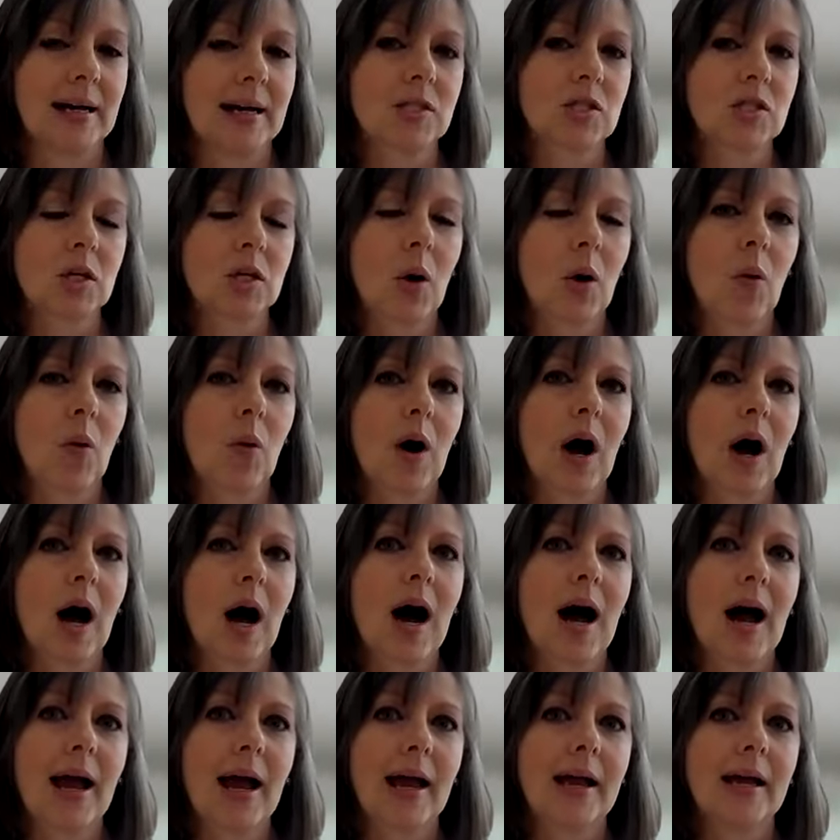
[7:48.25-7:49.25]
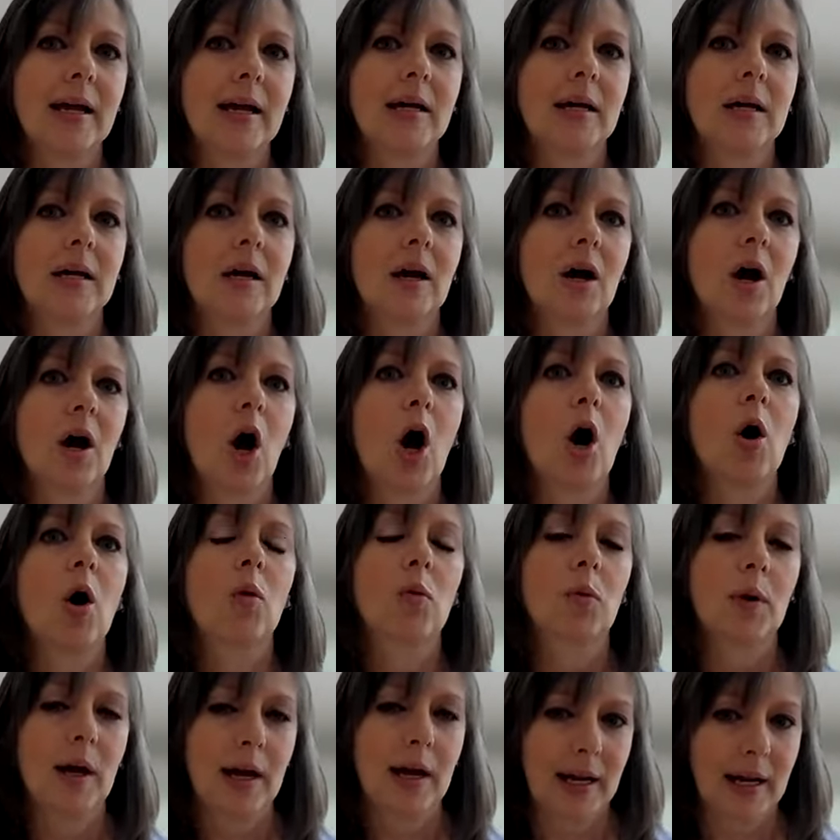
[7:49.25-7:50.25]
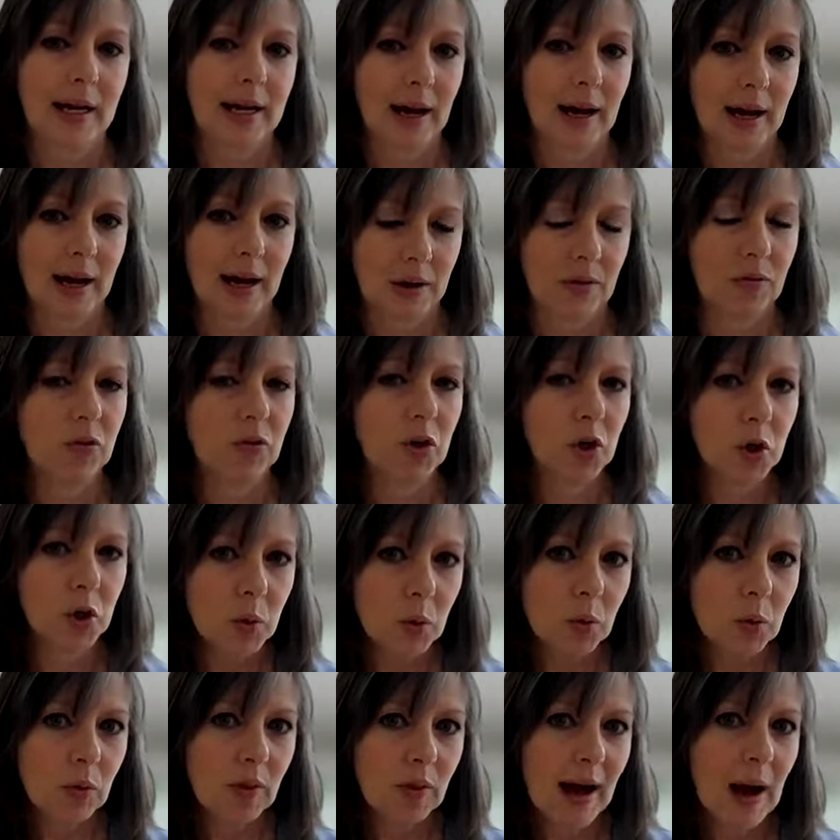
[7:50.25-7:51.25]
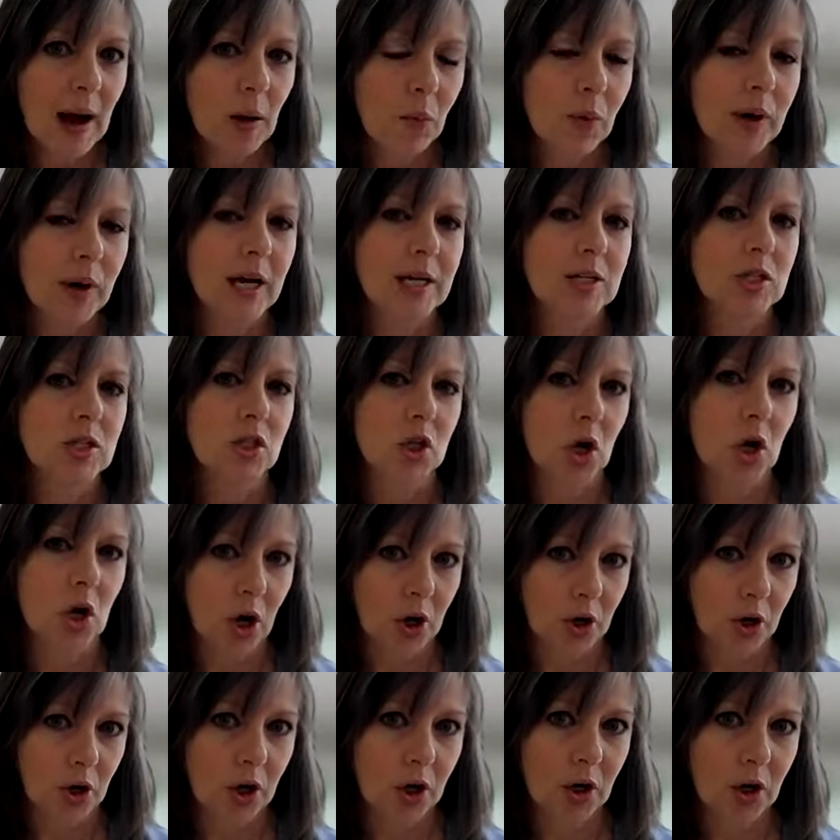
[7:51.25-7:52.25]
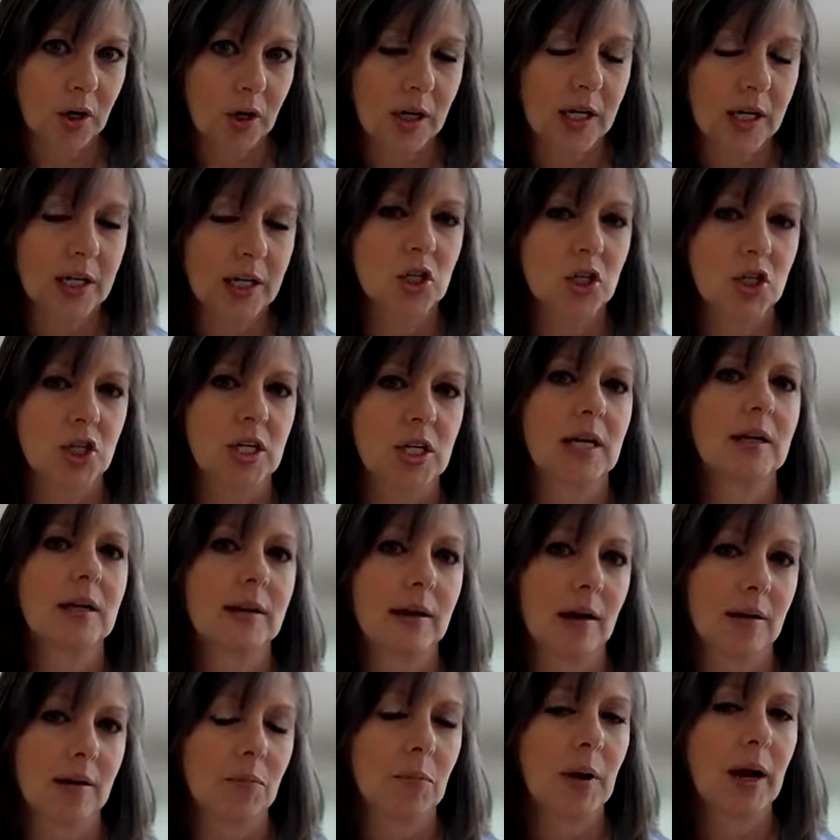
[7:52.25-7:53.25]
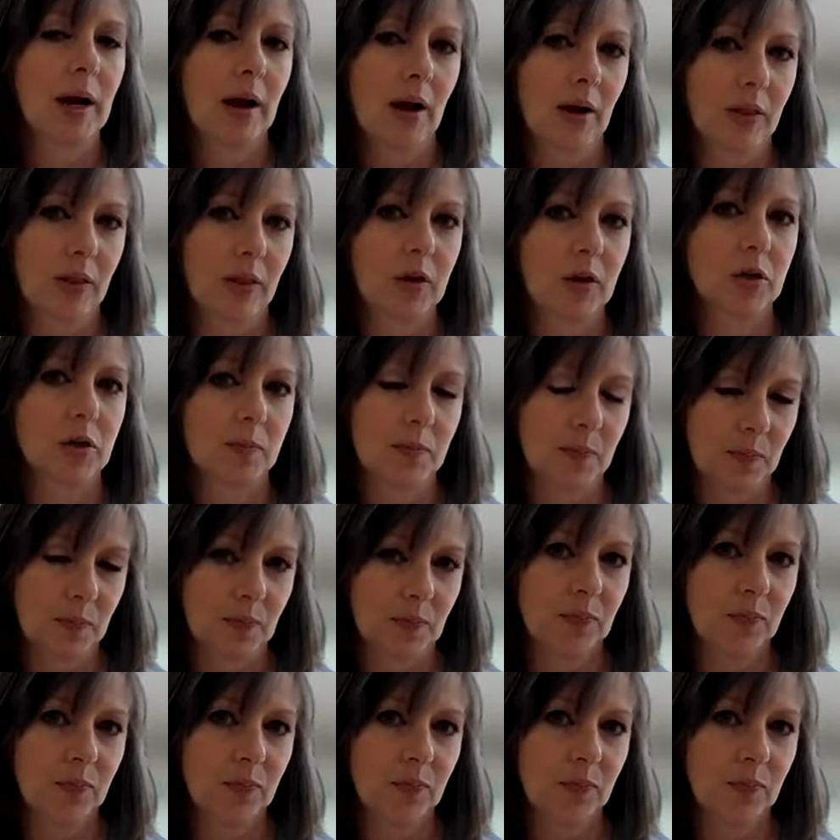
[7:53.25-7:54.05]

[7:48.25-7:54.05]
So I already kind of knew that when I saw her and she had done my other,